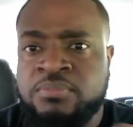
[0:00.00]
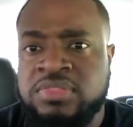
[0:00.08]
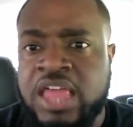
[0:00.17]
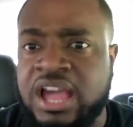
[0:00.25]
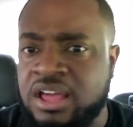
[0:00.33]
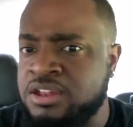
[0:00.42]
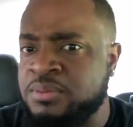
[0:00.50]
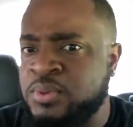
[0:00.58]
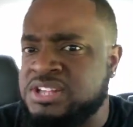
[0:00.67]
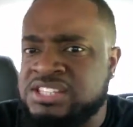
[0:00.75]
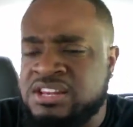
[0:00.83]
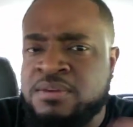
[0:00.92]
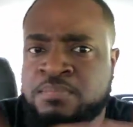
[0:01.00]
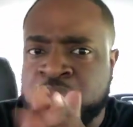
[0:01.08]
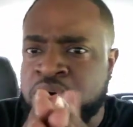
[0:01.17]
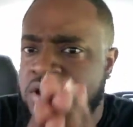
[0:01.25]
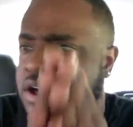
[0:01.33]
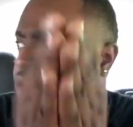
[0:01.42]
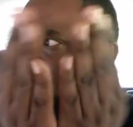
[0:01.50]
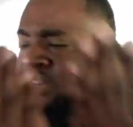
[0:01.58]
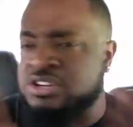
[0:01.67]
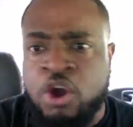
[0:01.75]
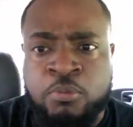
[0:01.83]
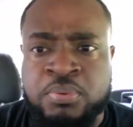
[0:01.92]
like a little, what's the little book, a
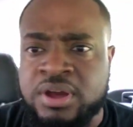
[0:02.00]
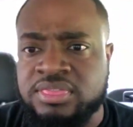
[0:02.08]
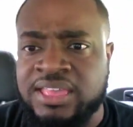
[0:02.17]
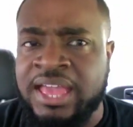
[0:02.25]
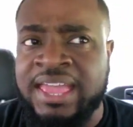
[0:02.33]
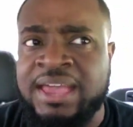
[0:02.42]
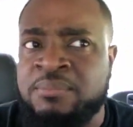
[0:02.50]
little notebook thing.